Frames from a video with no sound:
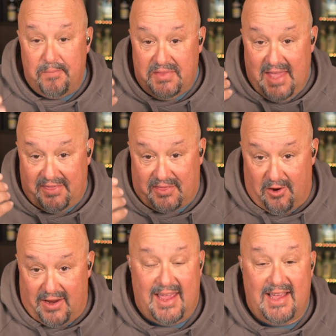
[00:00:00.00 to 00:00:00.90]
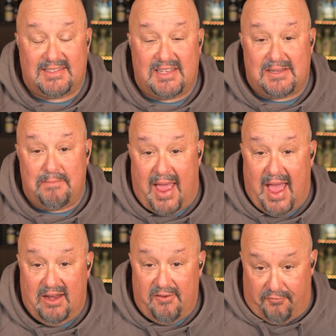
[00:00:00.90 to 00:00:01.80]
that there is a
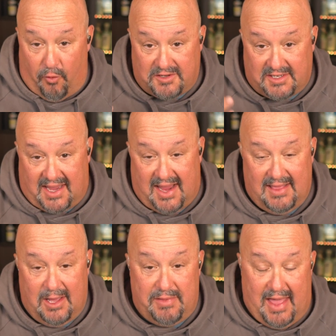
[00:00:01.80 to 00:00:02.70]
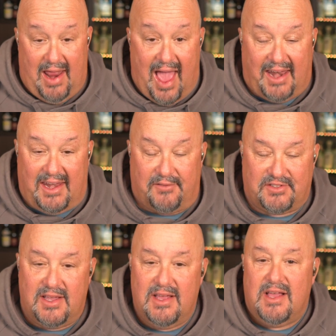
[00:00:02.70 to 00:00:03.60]
demand for tequila without additives.